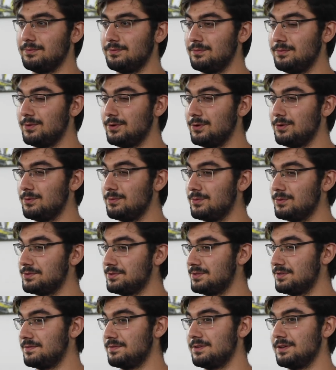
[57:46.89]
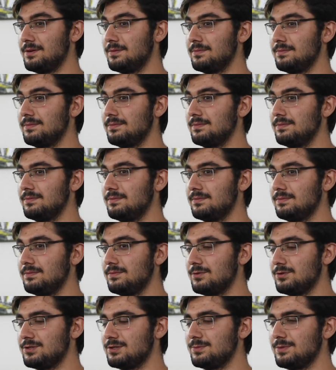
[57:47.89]
know most of them,
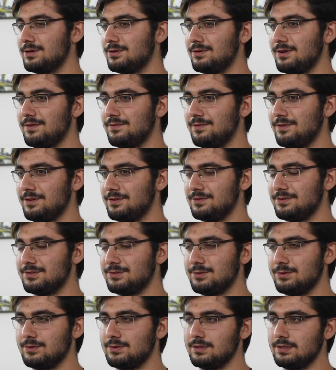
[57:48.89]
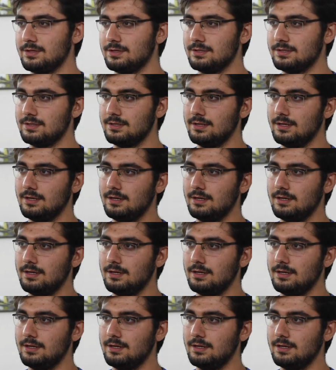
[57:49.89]
most of my grandfather's stories.